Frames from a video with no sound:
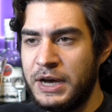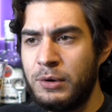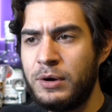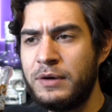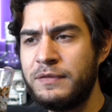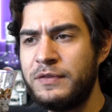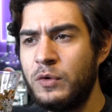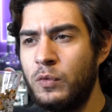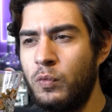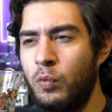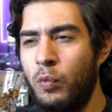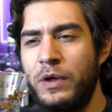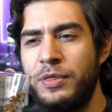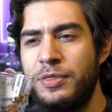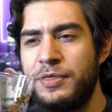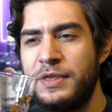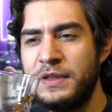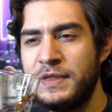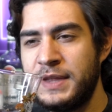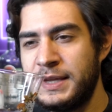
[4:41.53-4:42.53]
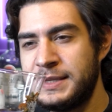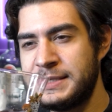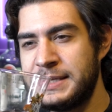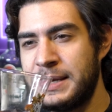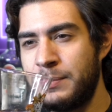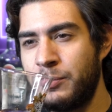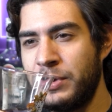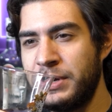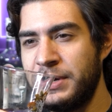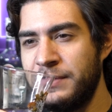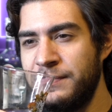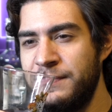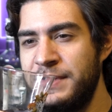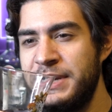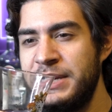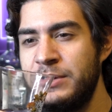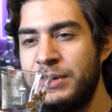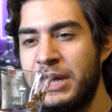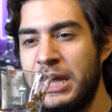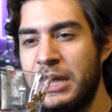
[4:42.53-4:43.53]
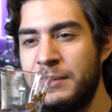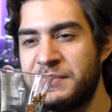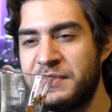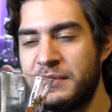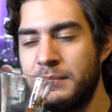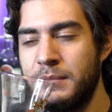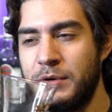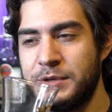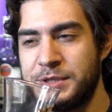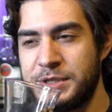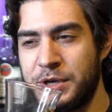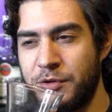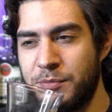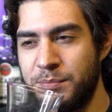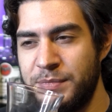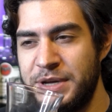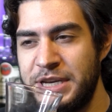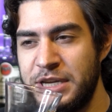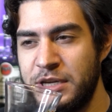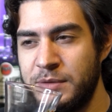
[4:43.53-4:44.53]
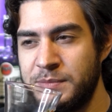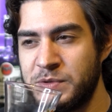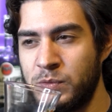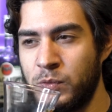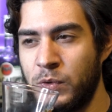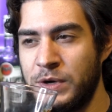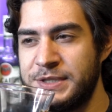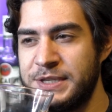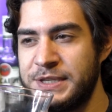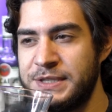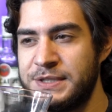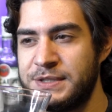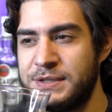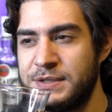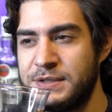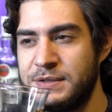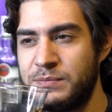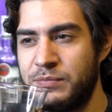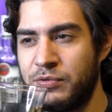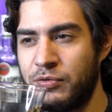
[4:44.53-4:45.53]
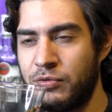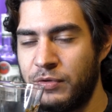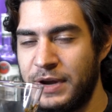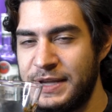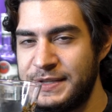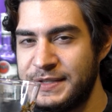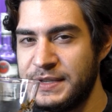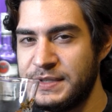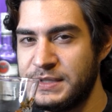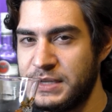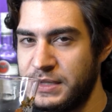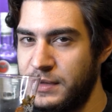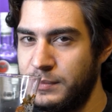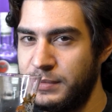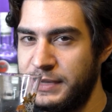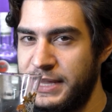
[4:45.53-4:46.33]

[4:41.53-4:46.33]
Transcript: However, one thing that separated video games from most other mediums was its presence on the